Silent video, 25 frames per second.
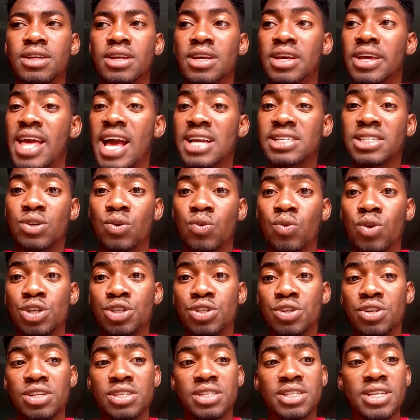He asked a
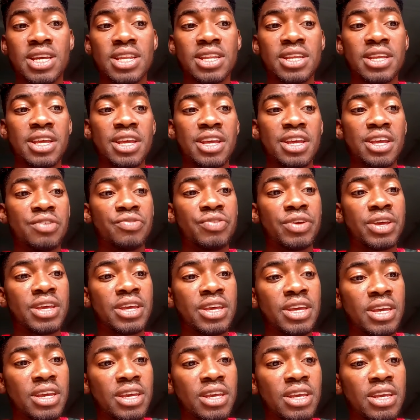question. He said, if a
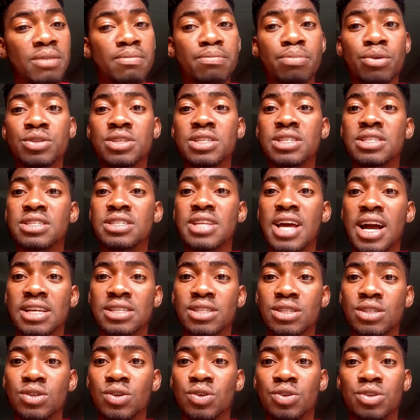king imposes
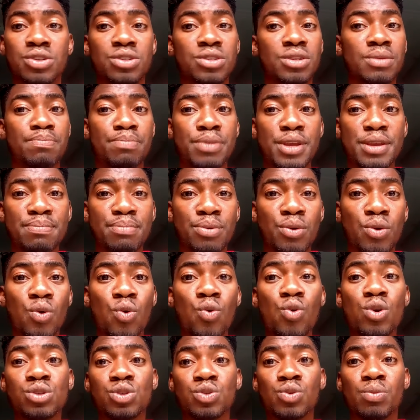tax on the people,
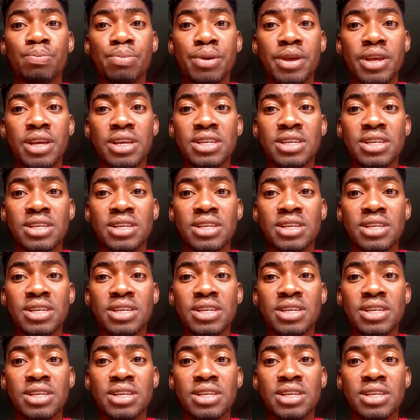who is to pay?